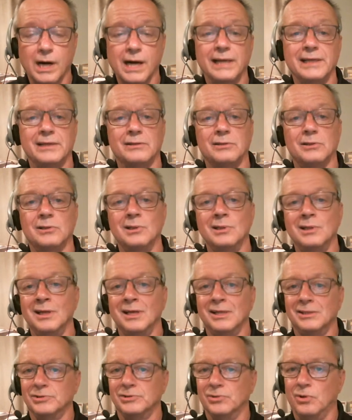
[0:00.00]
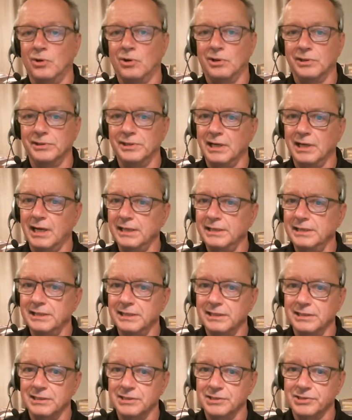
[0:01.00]
while, so all the
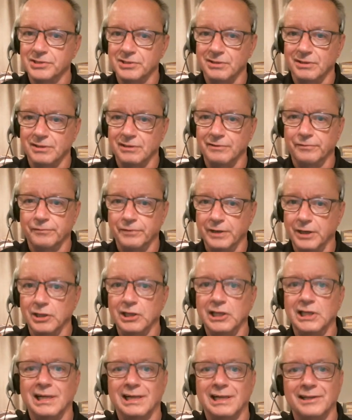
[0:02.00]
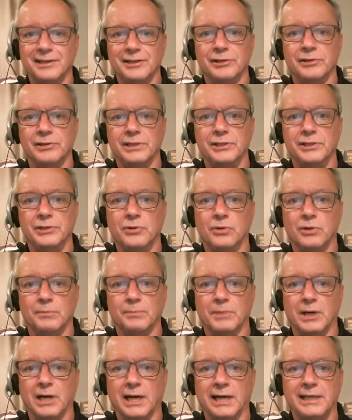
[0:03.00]
ideas are fairly clear in your
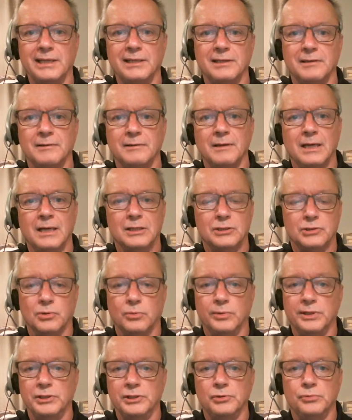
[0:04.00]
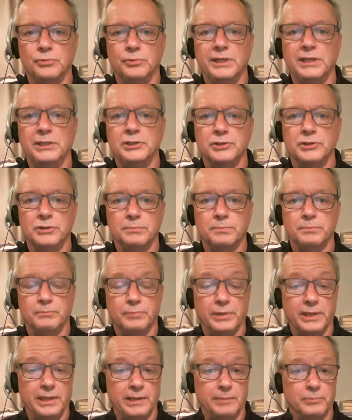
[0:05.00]
mind. So when you read your
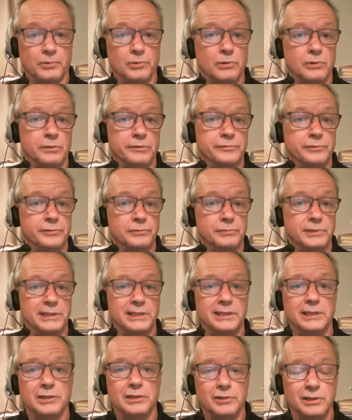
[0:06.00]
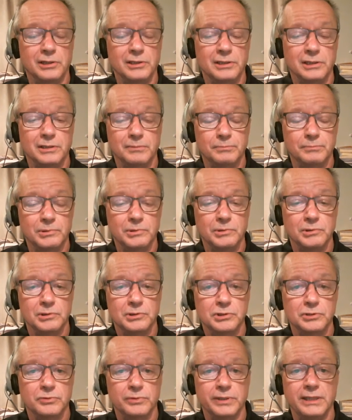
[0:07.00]
paper, or if you're reading it on a computer
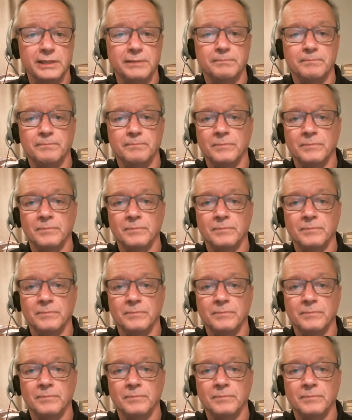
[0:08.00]
screen,